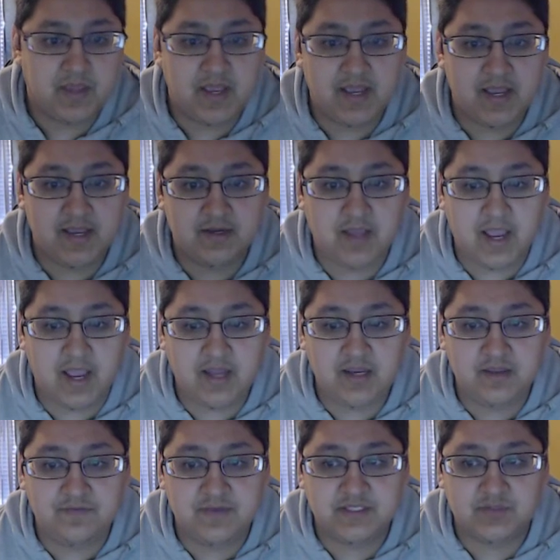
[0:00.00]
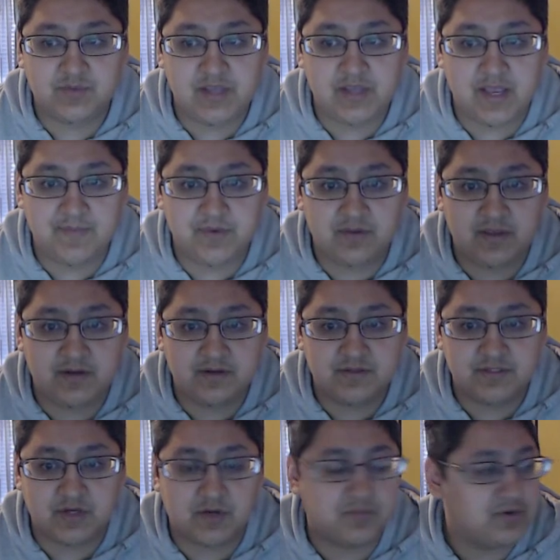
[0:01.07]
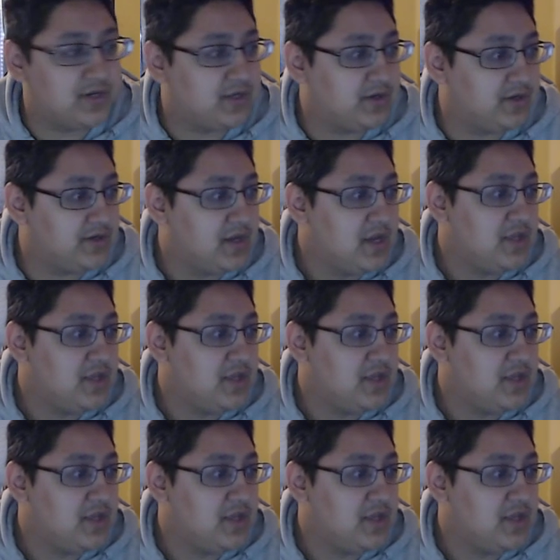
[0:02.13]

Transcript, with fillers: And any of these three emulators are pretty good.